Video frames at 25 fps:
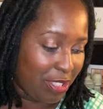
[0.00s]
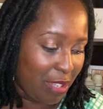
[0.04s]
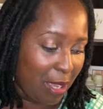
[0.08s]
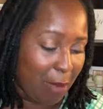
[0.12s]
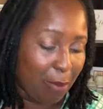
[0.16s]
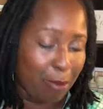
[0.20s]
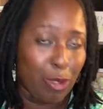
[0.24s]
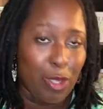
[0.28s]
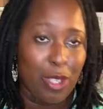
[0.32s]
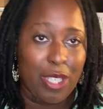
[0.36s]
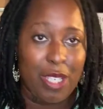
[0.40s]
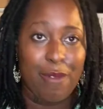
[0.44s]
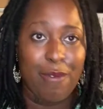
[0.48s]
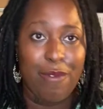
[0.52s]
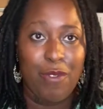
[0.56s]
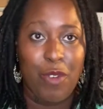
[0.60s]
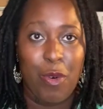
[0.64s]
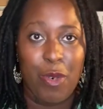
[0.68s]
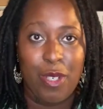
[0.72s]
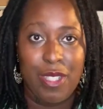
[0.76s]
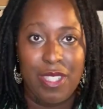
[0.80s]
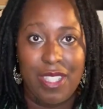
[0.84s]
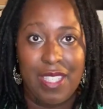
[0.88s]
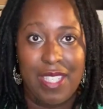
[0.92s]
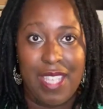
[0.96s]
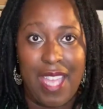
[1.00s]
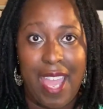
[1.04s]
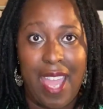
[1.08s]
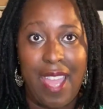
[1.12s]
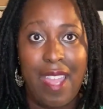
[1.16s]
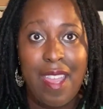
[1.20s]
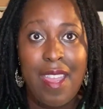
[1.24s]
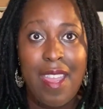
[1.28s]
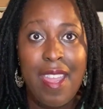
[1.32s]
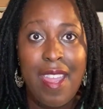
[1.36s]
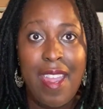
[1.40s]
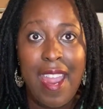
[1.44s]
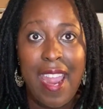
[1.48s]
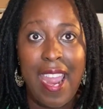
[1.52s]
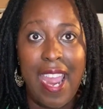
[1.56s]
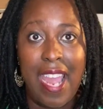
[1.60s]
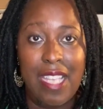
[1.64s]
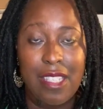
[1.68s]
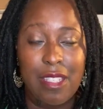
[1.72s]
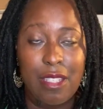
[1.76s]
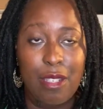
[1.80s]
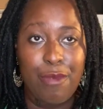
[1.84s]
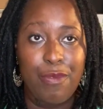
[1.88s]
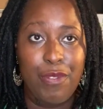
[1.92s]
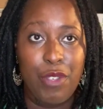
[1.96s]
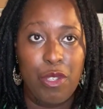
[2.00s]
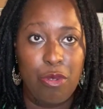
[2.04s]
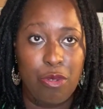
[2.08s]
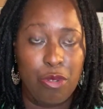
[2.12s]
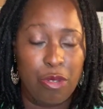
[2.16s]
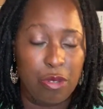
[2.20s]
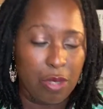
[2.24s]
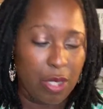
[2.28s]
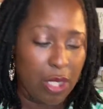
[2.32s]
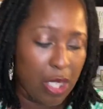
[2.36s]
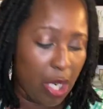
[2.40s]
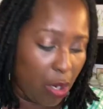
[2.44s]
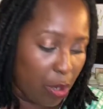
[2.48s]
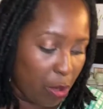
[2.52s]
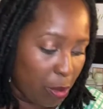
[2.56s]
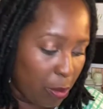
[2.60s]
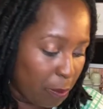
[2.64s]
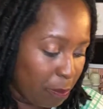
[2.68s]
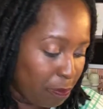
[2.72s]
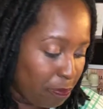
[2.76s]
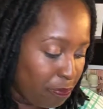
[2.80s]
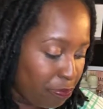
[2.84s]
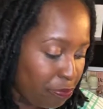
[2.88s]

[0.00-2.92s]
I'm looking forward to that as a future goal.